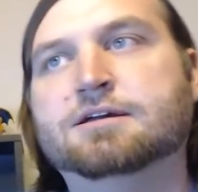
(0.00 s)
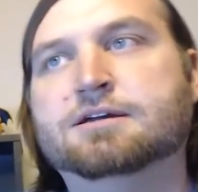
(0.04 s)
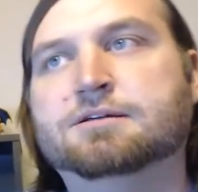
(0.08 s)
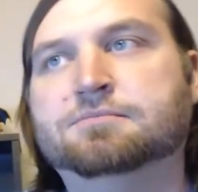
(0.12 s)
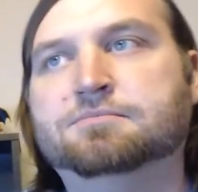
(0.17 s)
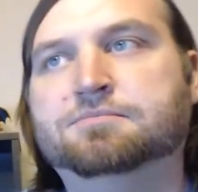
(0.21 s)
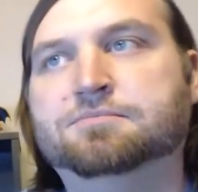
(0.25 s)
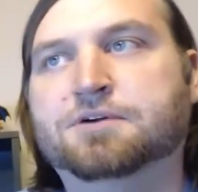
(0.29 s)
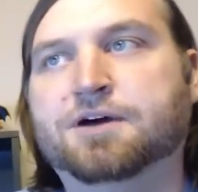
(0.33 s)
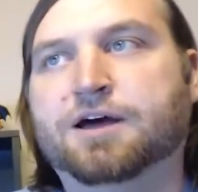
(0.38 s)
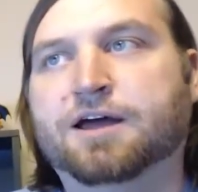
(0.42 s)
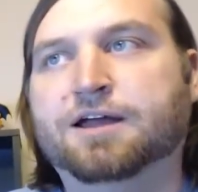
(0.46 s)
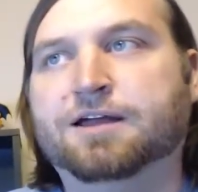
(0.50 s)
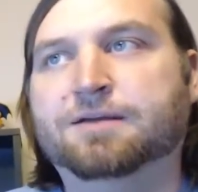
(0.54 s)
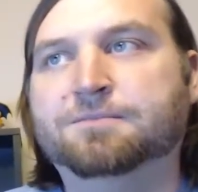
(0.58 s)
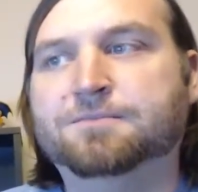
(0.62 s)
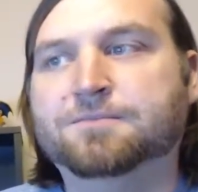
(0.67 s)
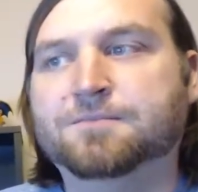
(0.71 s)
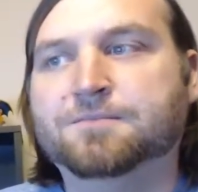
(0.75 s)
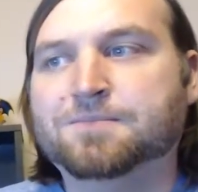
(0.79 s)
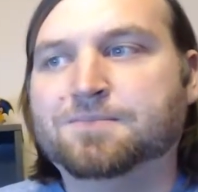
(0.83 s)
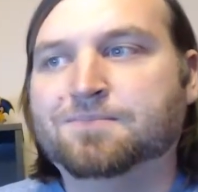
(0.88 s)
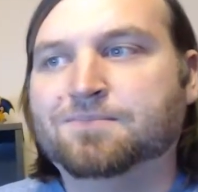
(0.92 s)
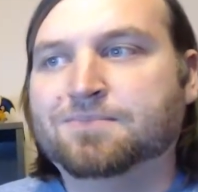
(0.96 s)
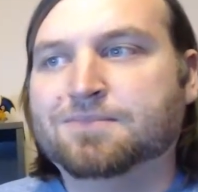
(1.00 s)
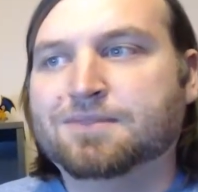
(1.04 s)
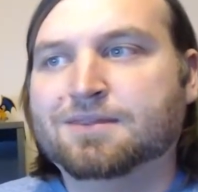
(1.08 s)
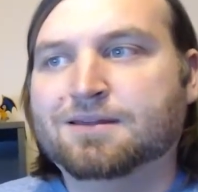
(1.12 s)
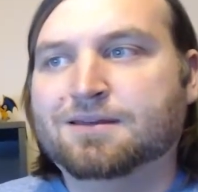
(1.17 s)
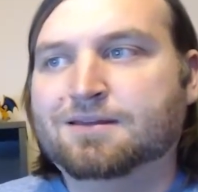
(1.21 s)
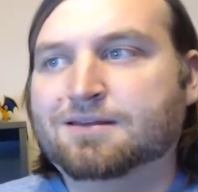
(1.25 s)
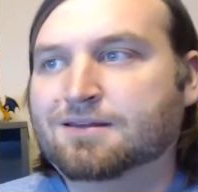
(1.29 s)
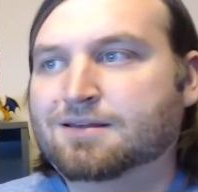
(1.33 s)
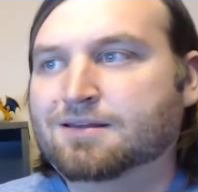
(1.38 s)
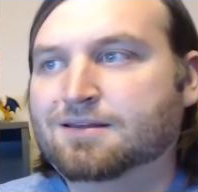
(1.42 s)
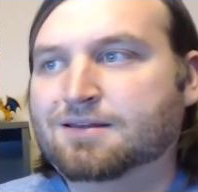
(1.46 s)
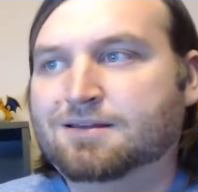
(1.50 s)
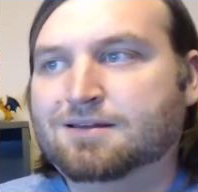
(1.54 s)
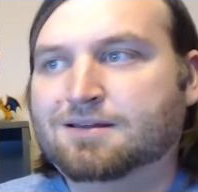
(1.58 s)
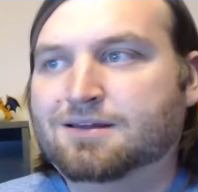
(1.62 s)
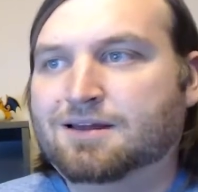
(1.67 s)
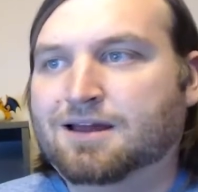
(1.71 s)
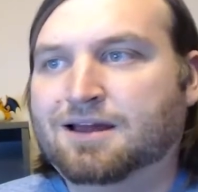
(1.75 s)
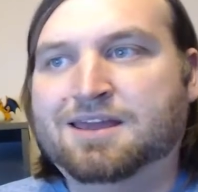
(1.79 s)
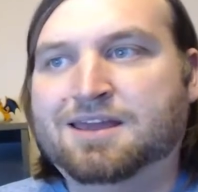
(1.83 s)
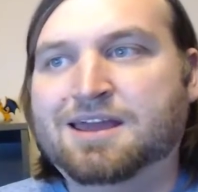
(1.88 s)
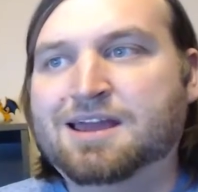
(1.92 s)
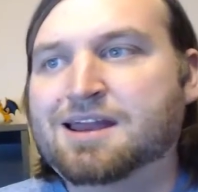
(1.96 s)
But
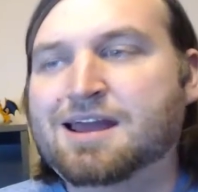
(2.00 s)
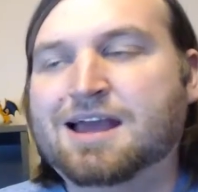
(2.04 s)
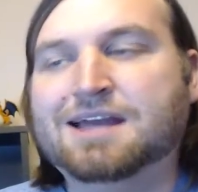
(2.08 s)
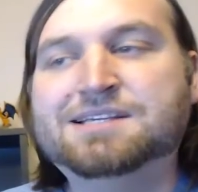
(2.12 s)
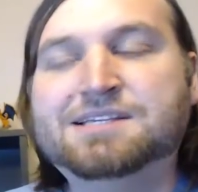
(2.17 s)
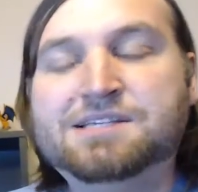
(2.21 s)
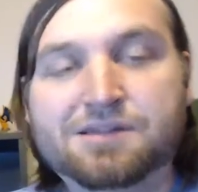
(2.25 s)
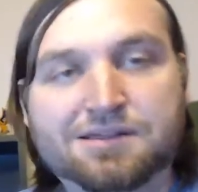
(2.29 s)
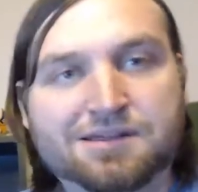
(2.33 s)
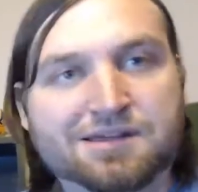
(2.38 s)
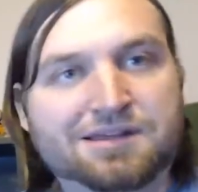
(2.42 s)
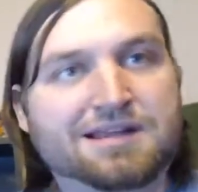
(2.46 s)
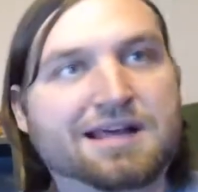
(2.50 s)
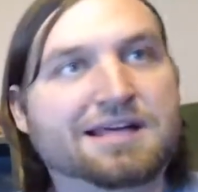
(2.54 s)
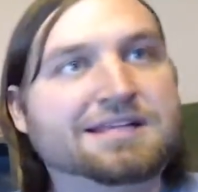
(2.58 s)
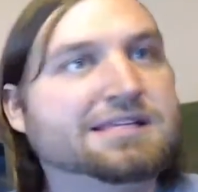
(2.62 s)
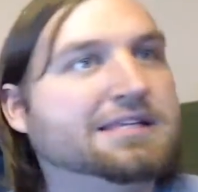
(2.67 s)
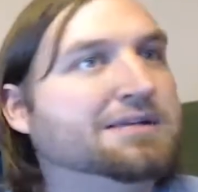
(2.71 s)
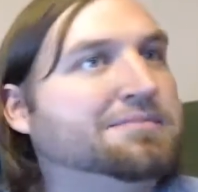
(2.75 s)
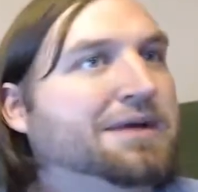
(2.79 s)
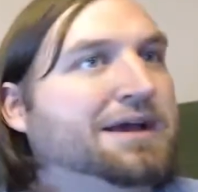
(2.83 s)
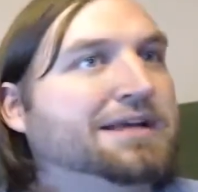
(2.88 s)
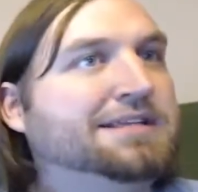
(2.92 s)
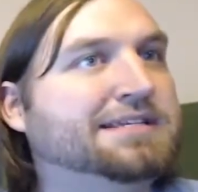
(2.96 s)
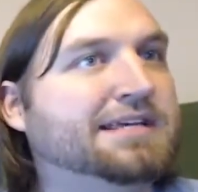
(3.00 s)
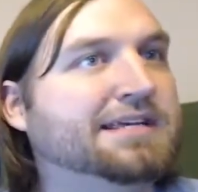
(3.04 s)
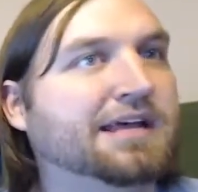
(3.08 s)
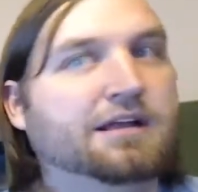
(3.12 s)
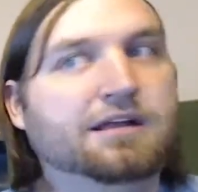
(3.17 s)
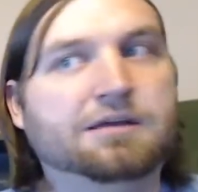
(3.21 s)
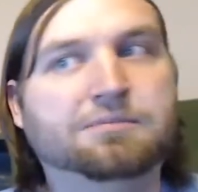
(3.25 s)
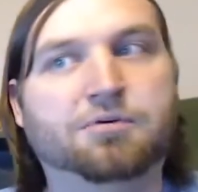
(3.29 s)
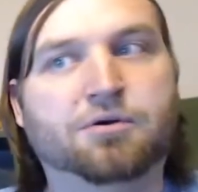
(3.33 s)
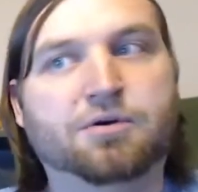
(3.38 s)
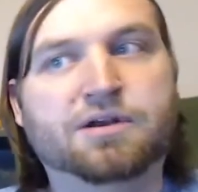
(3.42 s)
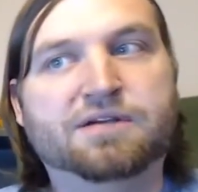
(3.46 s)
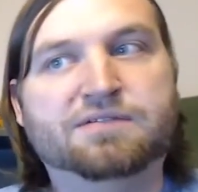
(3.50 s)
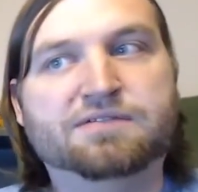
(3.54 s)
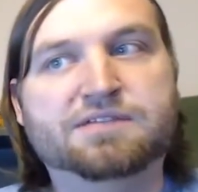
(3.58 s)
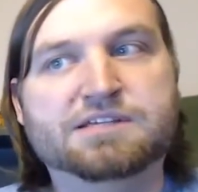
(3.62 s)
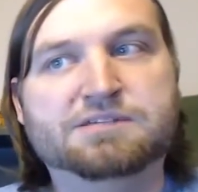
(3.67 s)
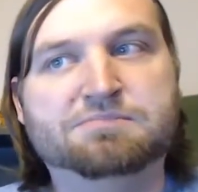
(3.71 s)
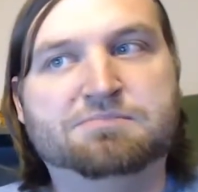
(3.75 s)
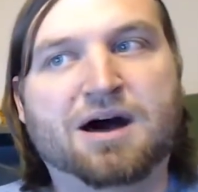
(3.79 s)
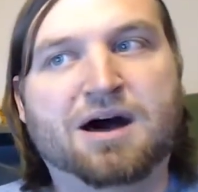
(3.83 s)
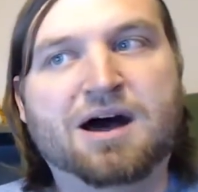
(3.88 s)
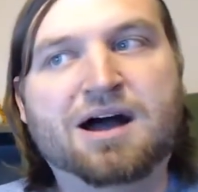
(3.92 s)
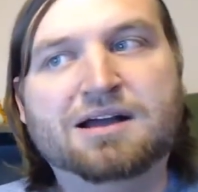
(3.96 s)
again, I still think that's the main selling point of
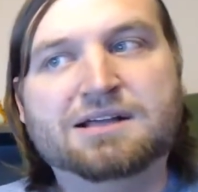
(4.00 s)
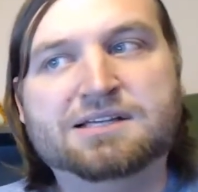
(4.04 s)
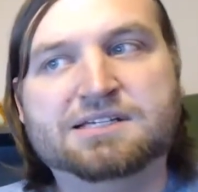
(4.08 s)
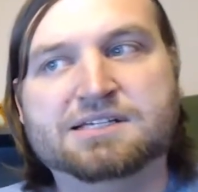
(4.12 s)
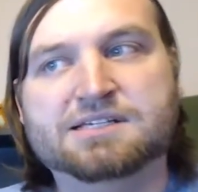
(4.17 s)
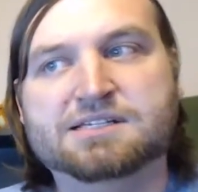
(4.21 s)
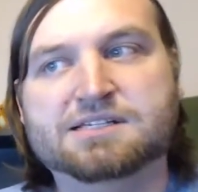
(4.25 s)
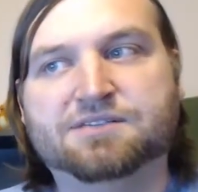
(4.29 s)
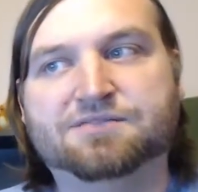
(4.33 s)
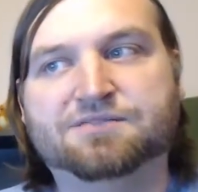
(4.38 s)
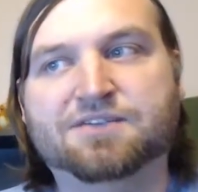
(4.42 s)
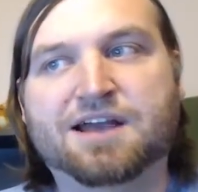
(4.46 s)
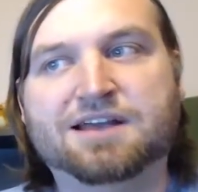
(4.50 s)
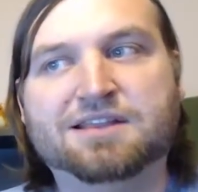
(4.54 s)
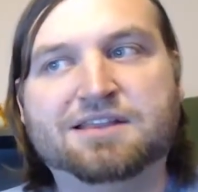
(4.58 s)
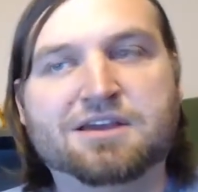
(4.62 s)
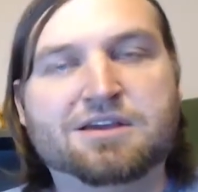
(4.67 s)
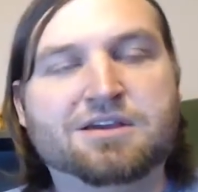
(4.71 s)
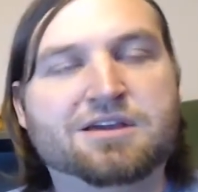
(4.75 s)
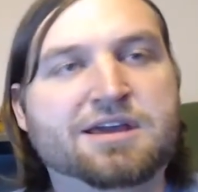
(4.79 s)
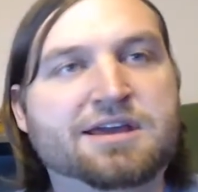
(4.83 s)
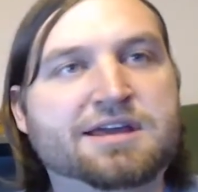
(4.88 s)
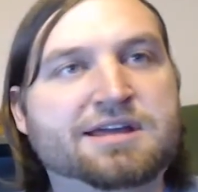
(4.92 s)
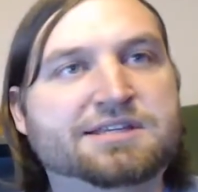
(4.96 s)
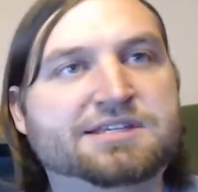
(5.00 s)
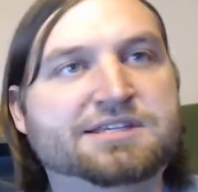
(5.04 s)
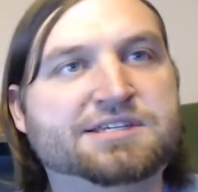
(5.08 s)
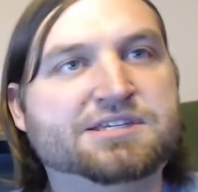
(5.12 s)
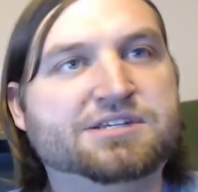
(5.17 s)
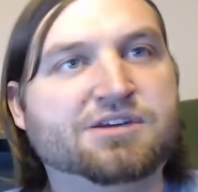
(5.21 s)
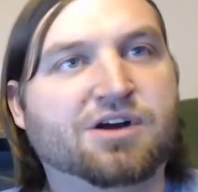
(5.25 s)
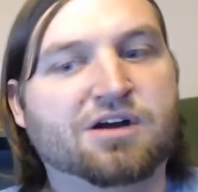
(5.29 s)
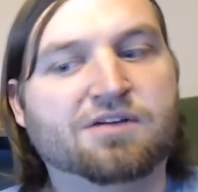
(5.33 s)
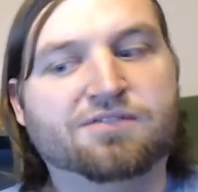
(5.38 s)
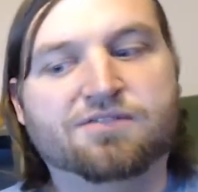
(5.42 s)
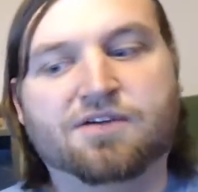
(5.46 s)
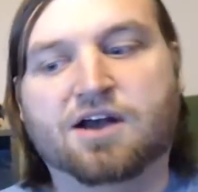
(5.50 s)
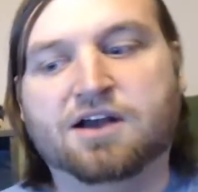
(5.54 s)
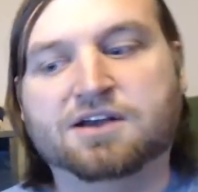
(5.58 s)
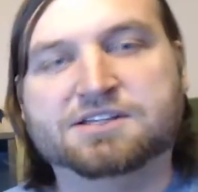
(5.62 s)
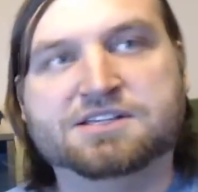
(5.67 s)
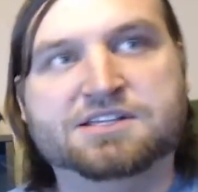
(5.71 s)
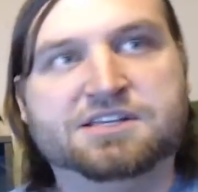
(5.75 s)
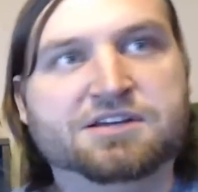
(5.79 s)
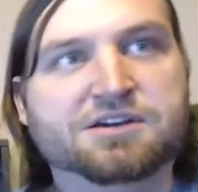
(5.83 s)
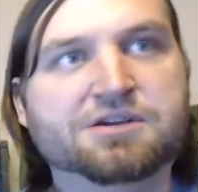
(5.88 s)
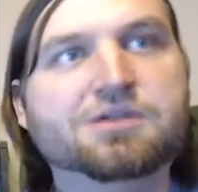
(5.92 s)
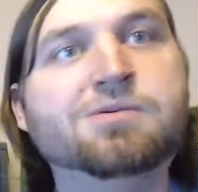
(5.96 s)
this box, is the fact that you can get Star
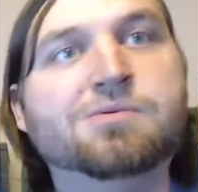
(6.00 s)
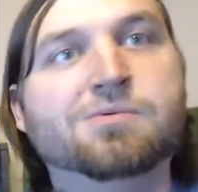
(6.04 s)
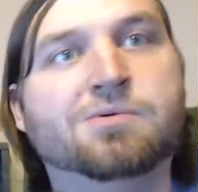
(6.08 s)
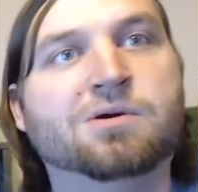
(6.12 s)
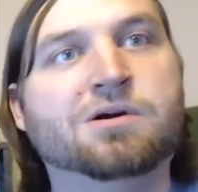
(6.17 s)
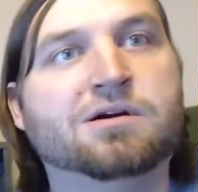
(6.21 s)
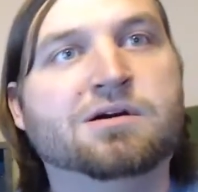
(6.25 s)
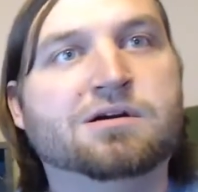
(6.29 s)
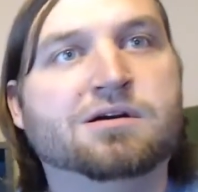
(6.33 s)
Fox 2.